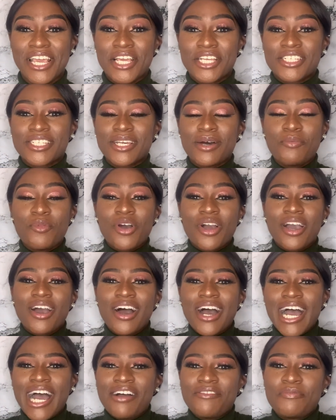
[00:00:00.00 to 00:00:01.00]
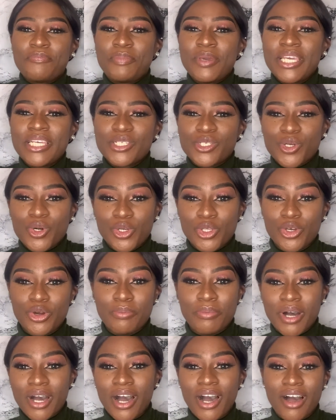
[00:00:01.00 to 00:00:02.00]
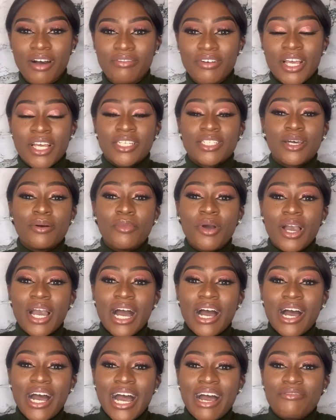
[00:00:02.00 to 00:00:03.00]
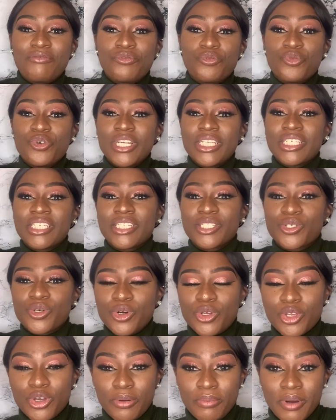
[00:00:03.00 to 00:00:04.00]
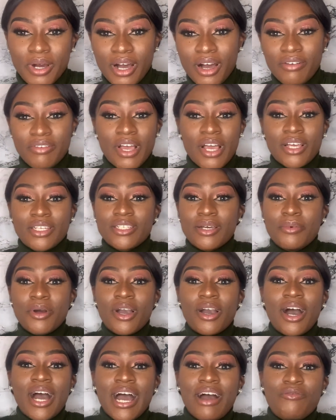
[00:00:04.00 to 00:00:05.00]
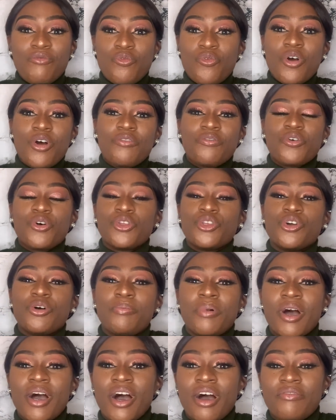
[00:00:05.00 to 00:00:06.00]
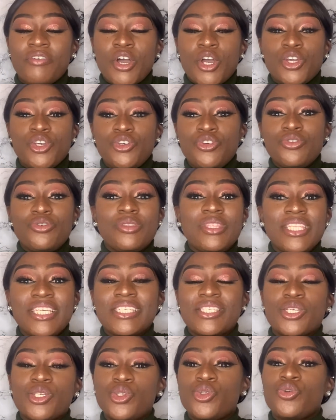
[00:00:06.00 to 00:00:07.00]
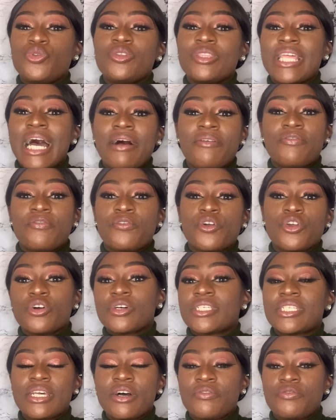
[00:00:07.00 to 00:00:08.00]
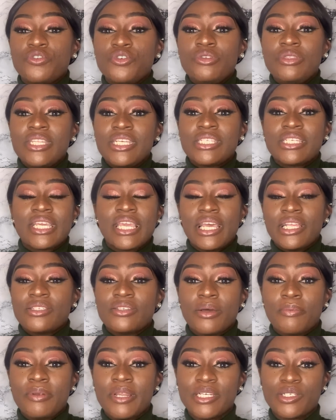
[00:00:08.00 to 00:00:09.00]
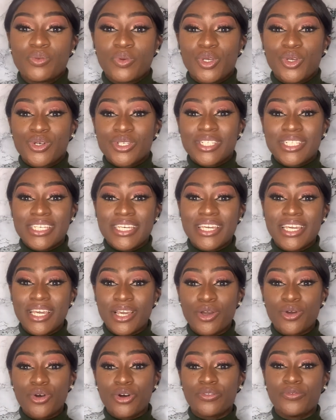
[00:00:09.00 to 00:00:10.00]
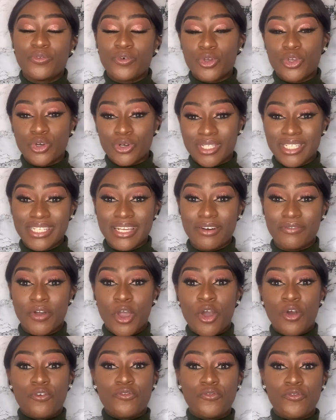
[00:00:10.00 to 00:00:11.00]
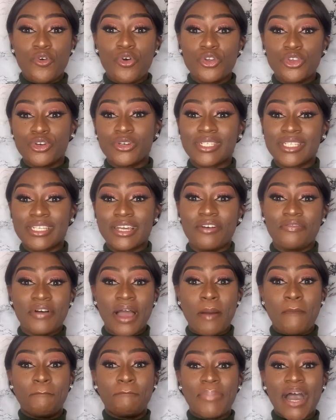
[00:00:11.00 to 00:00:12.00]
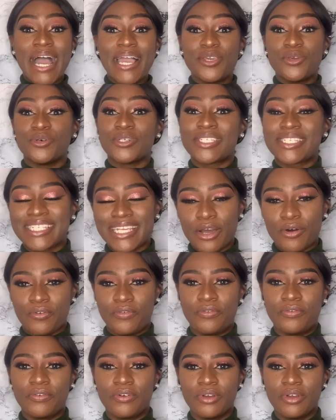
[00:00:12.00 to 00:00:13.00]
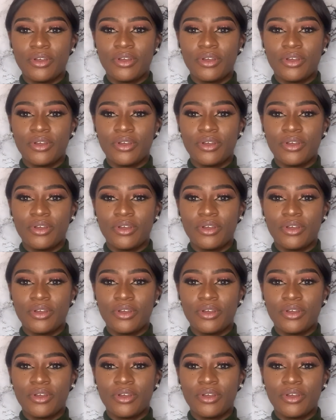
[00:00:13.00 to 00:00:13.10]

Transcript: Someone can't have peace on your behalf. Someone can't have riches on your behalf. Someone can't have wealth on your behalf. You need to do that for yourself. You need to get to a place where you're seeking God for yourself and by yourself.